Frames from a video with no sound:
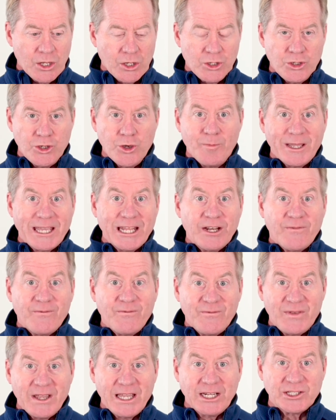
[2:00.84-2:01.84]
You begin to
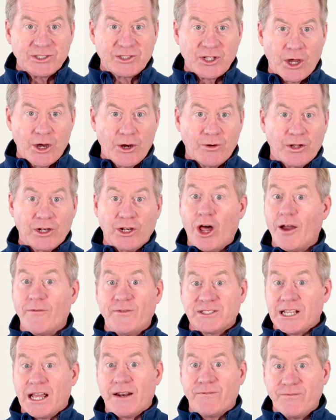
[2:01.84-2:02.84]
feel as though life
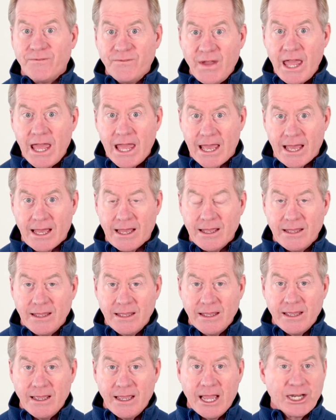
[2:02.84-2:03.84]
is unfair,
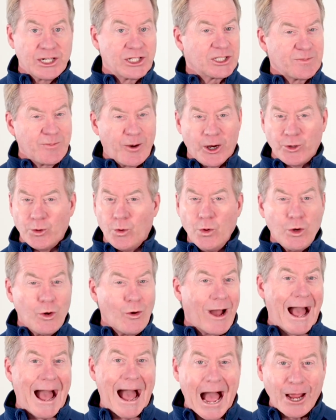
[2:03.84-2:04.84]
and despite all your
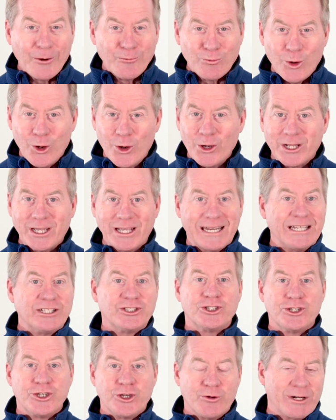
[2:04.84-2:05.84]
hard work and
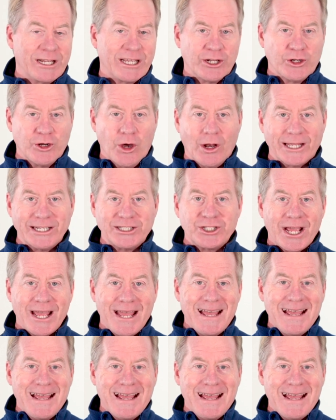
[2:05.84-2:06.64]
ingenuity and knowledge,